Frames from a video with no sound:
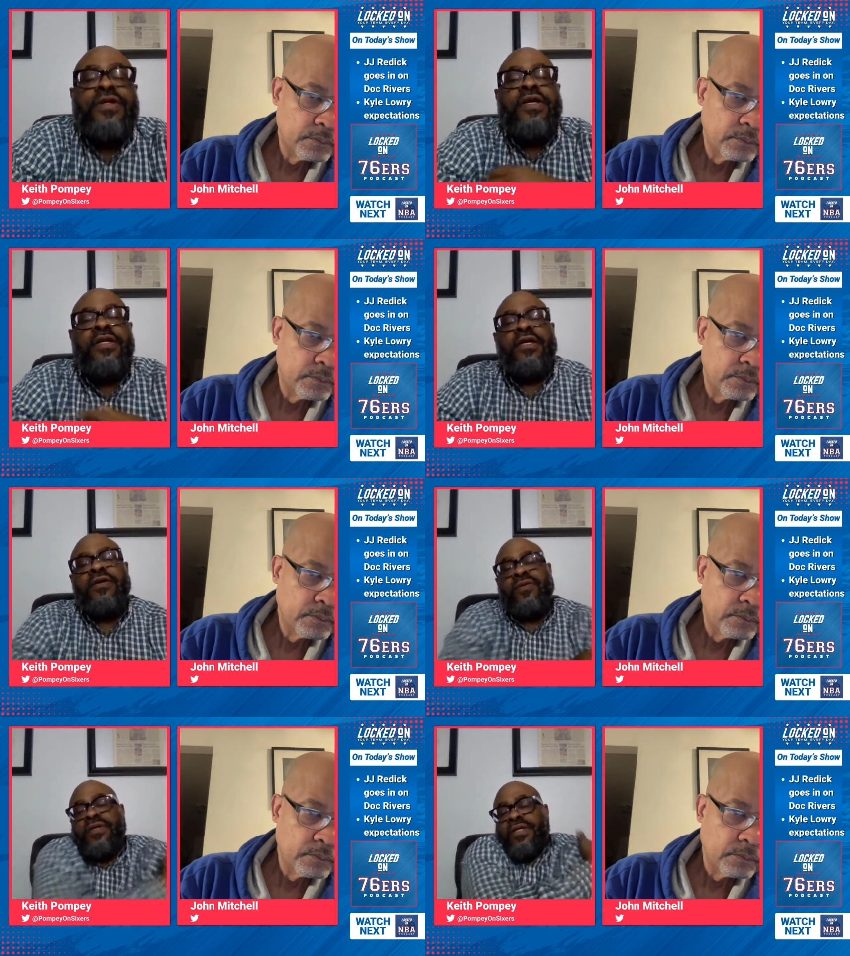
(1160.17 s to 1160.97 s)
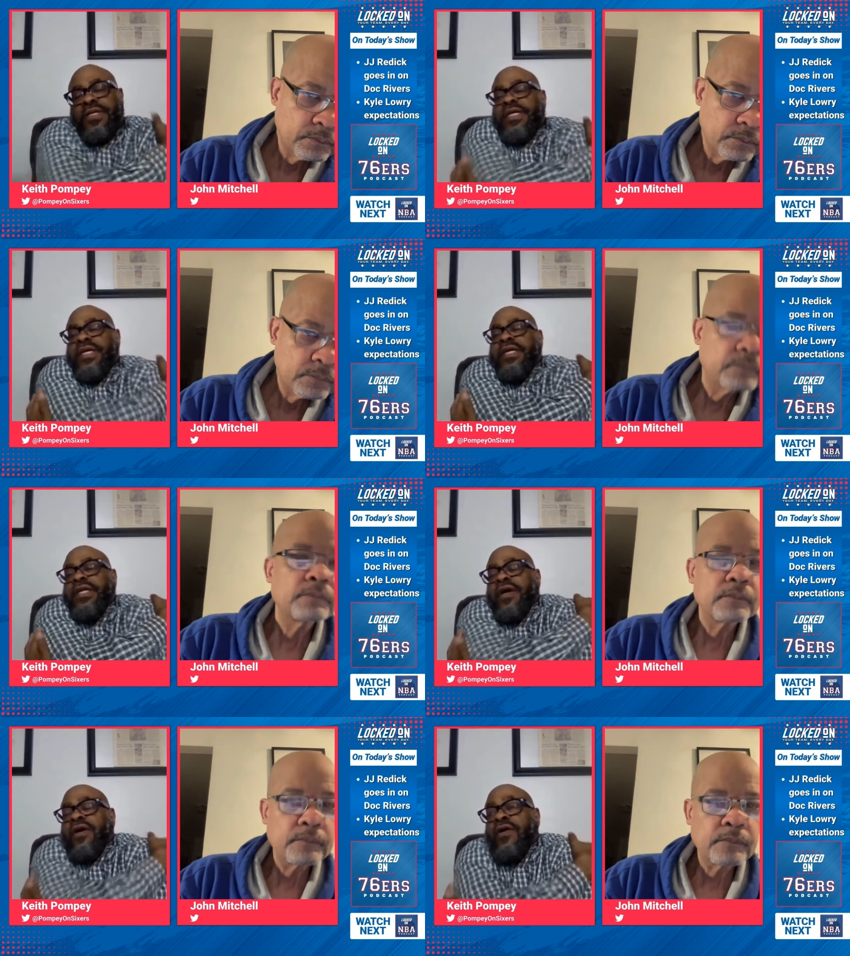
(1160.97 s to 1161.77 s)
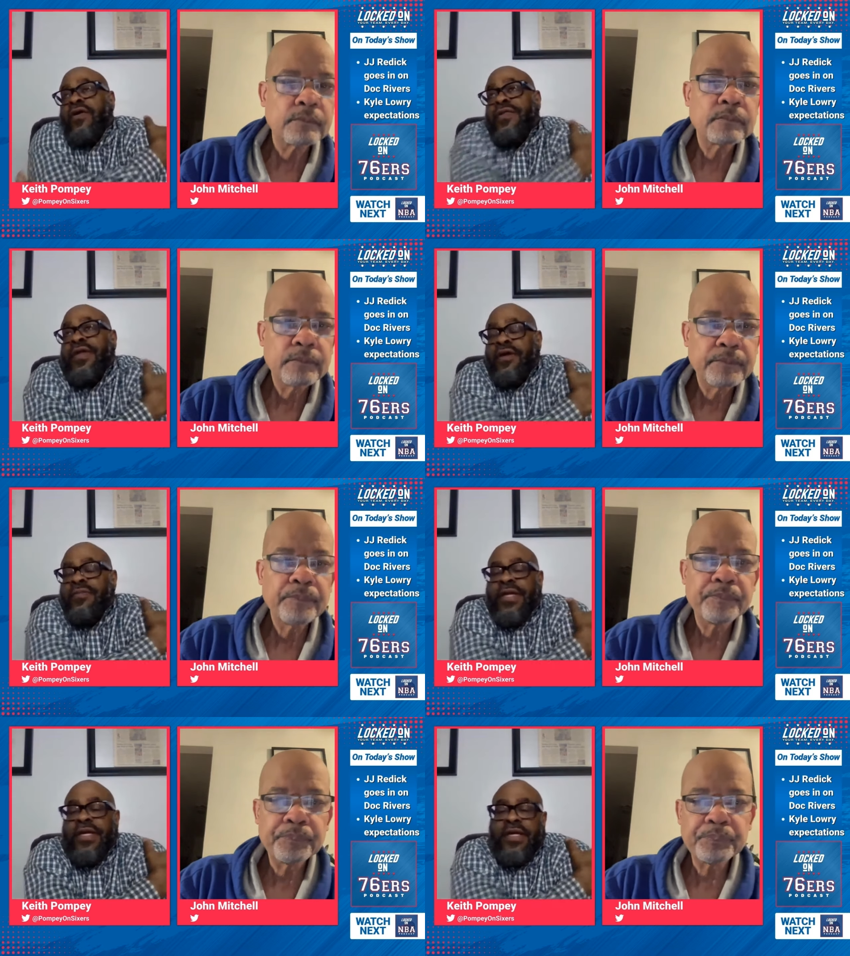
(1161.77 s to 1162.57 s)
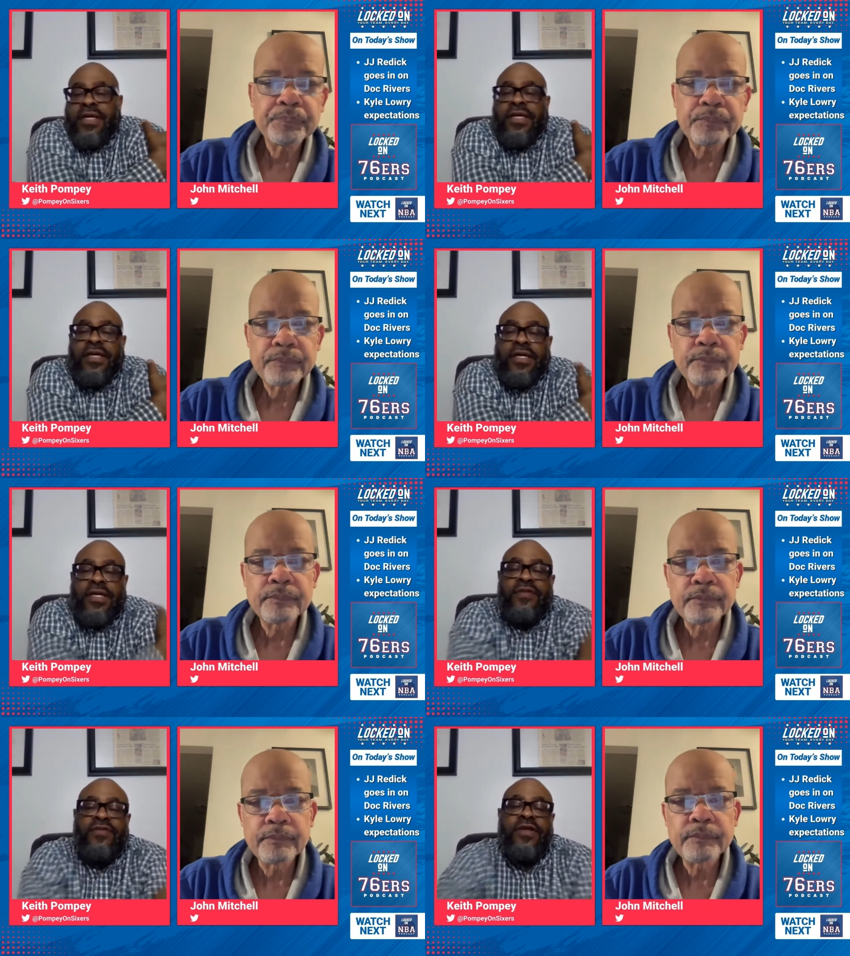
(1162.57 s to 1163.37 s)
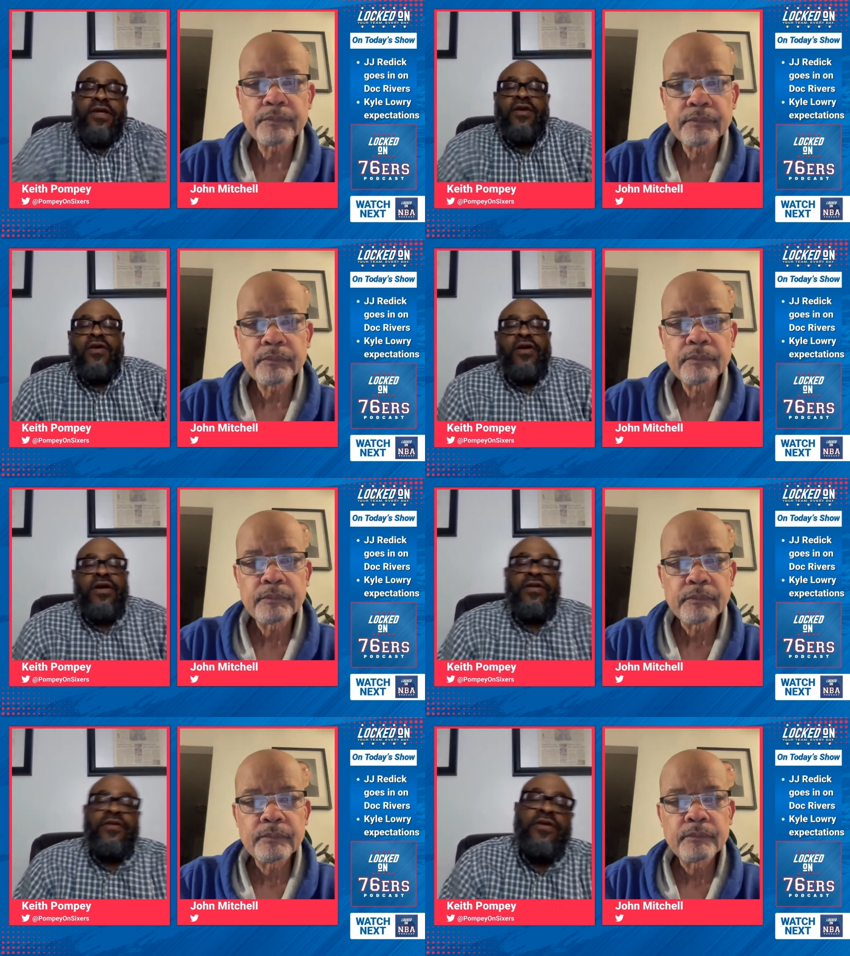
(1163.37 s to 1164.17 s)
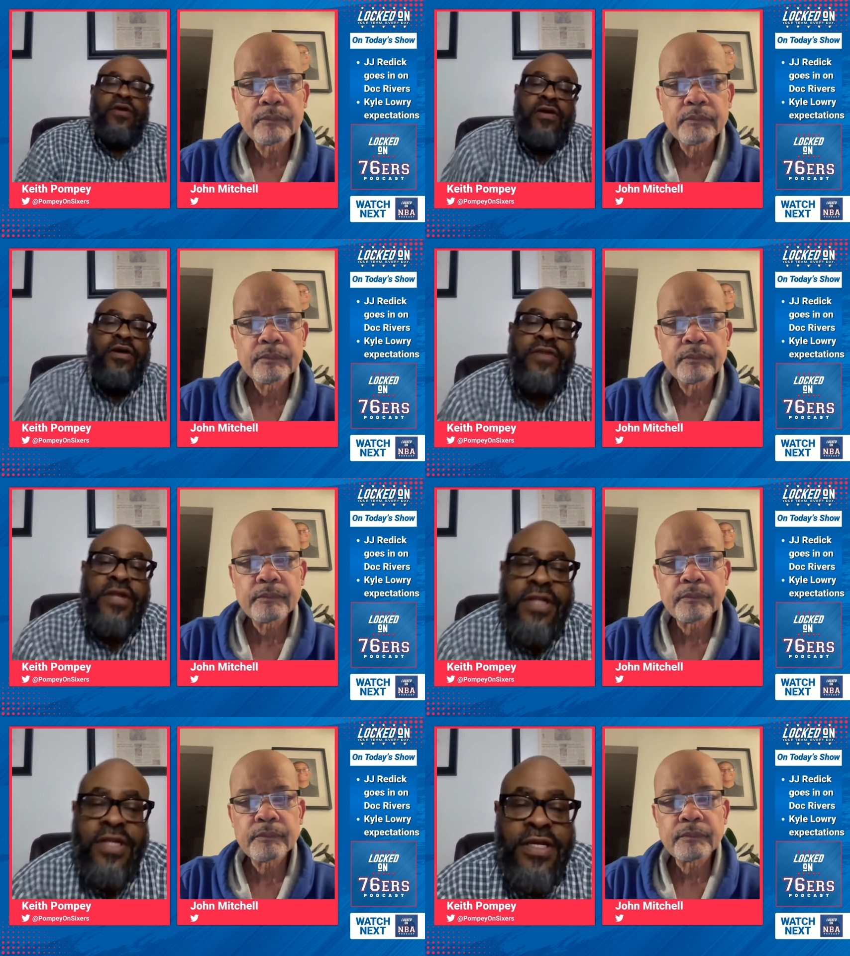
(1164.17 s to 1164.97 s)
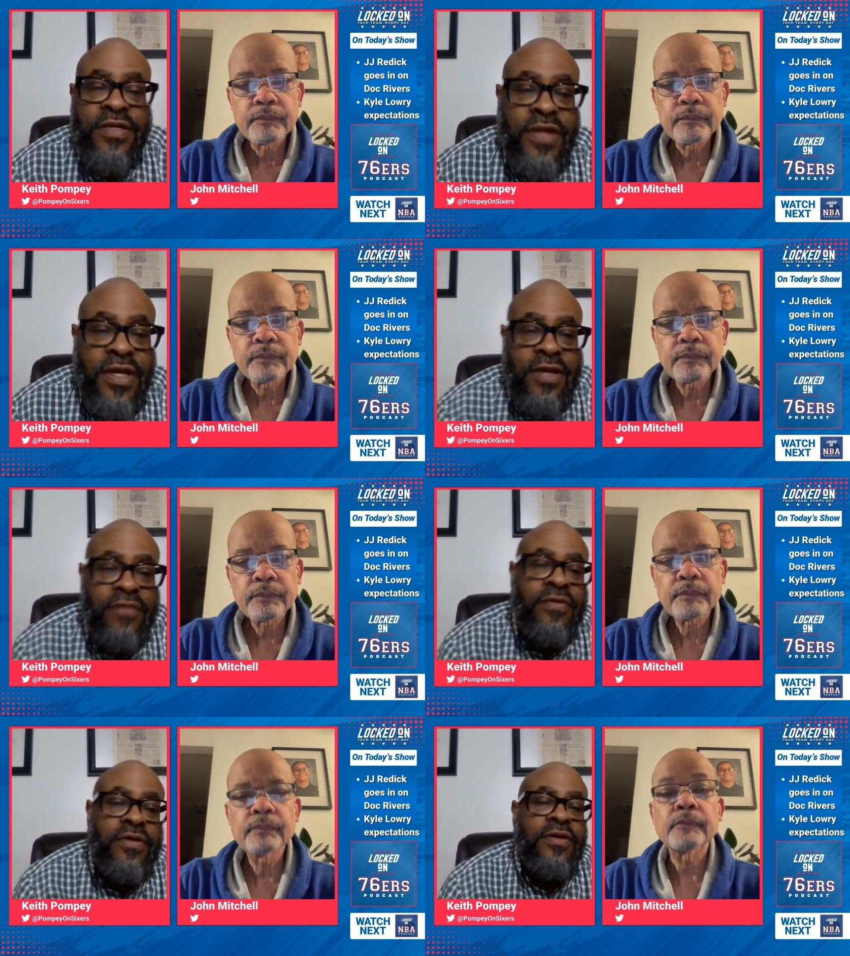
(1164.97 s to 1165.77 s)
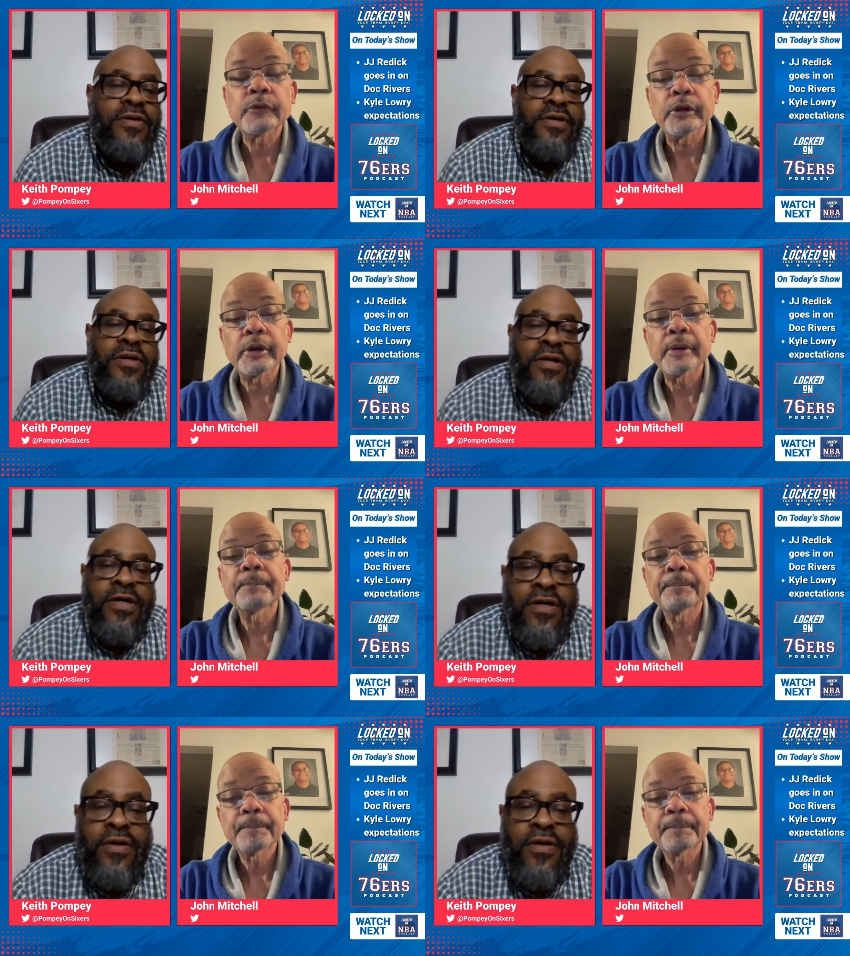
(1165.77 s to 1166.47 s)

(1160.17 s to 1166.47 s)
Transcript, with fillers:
Speaker 1: they're going to need all the help they can get against the guards that the Knicks have. Yeah.